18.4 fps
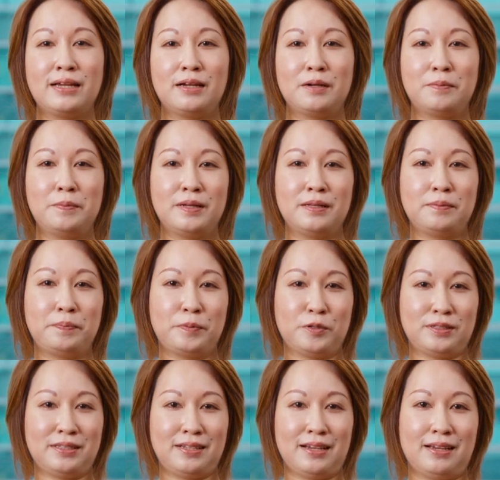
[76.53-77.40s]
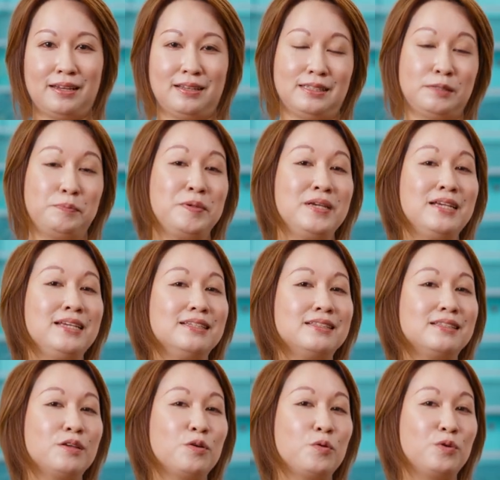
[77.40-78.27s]
gigabit per second
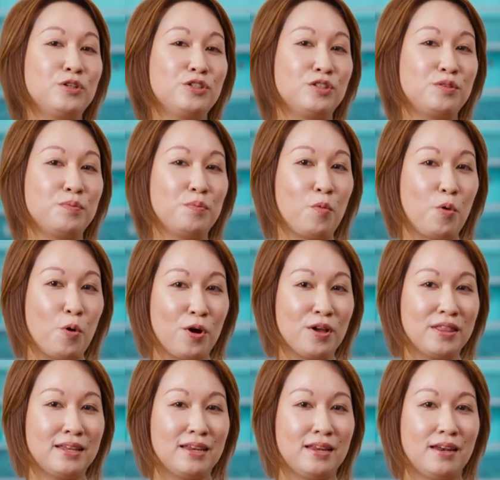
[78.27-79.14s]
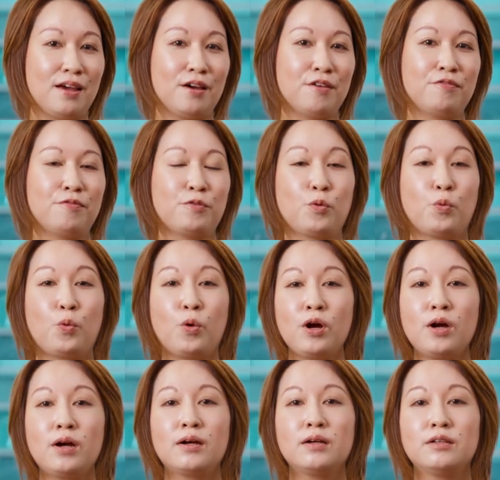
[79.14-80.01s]
speeds, which is more than enough for
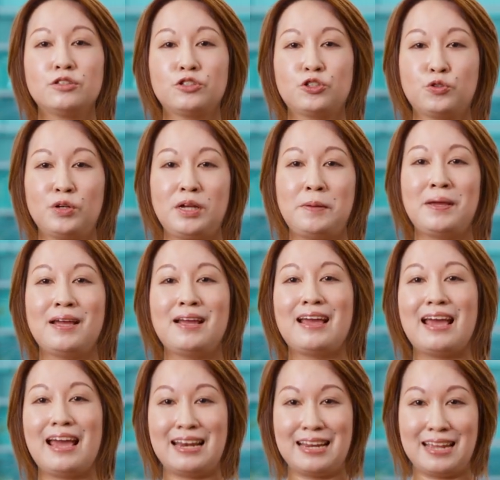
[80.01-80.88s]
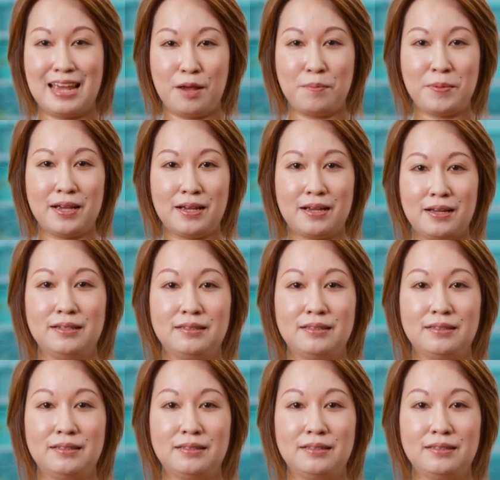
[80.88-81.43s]
work, streaming, and gaming.